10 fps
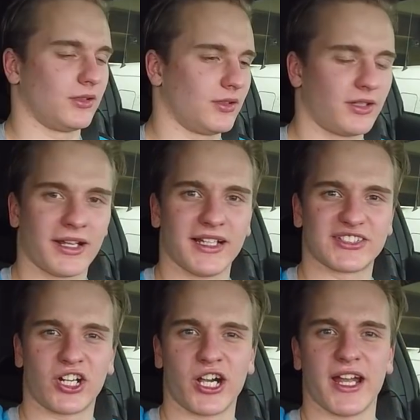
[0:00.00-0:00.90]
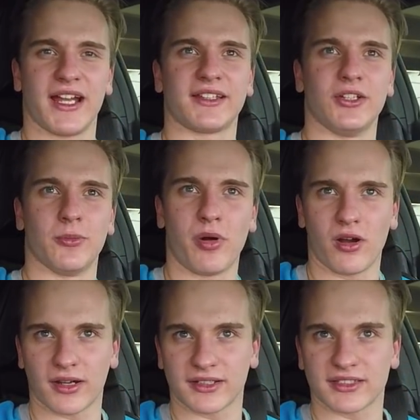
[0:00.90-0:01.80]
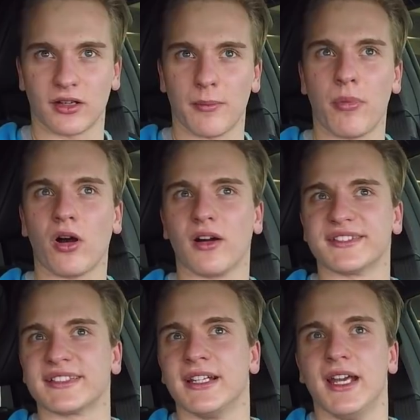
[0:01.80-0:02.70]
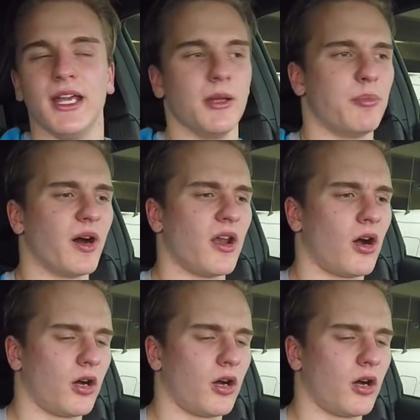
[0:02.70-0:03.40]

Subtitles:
Alright guys, sorry, I had to park, so I paused. But